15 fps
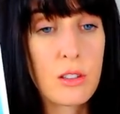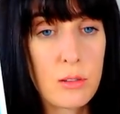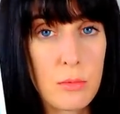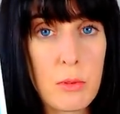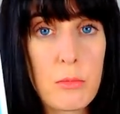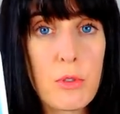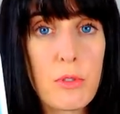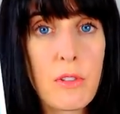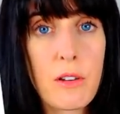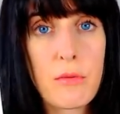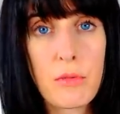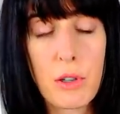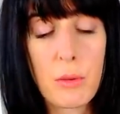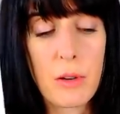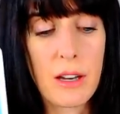He'll be moving
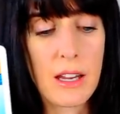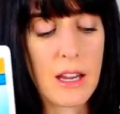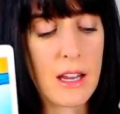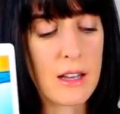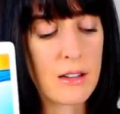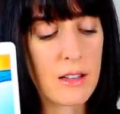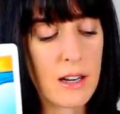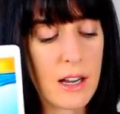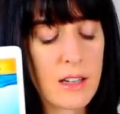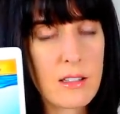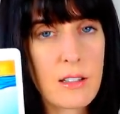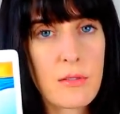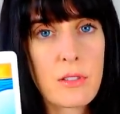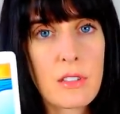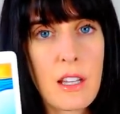forward again the next
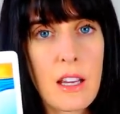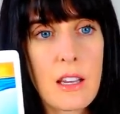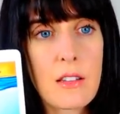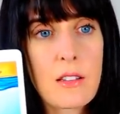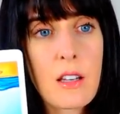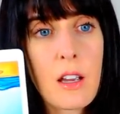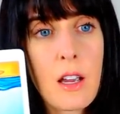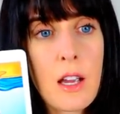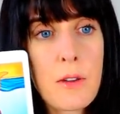several days,